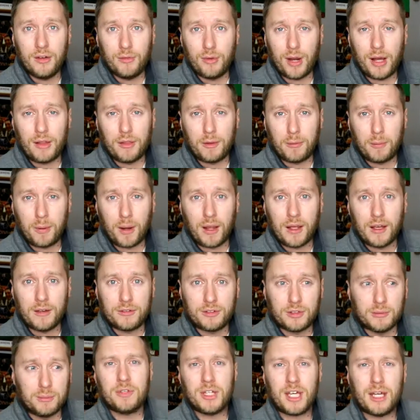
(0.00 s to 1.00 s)
around the
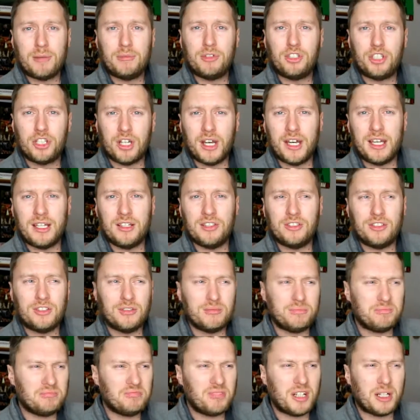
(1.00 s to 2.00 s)
playoffs. The game
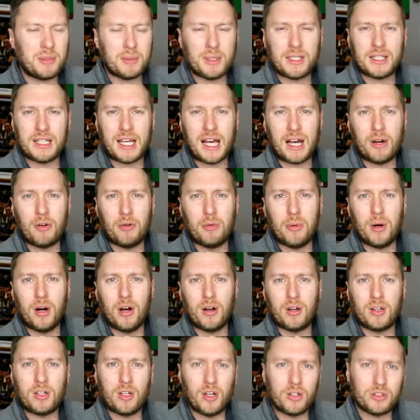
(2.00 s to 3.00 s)
changed around about the hour
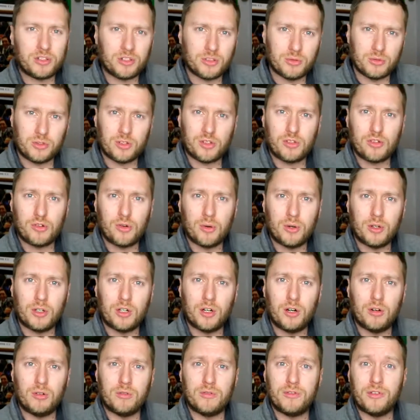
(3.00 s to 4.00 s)
mark. Costa was through
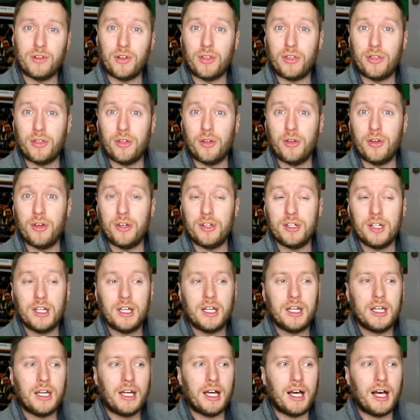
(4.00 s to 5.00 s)
on goal for a third
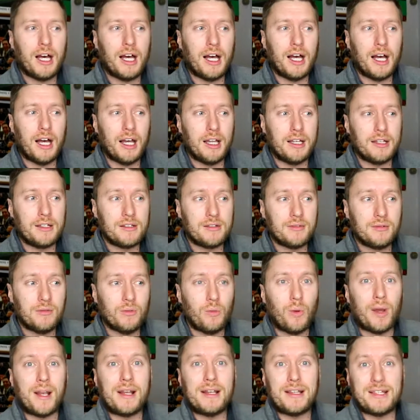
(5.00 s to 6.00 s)
and
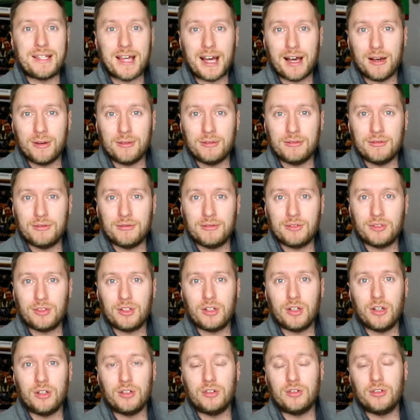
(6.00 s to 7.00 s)
went down
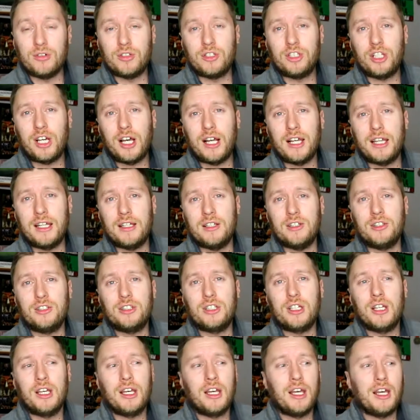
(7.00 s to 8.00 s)
under a
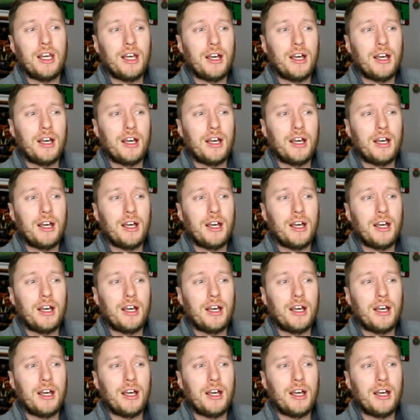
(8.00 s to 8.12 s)
challenge.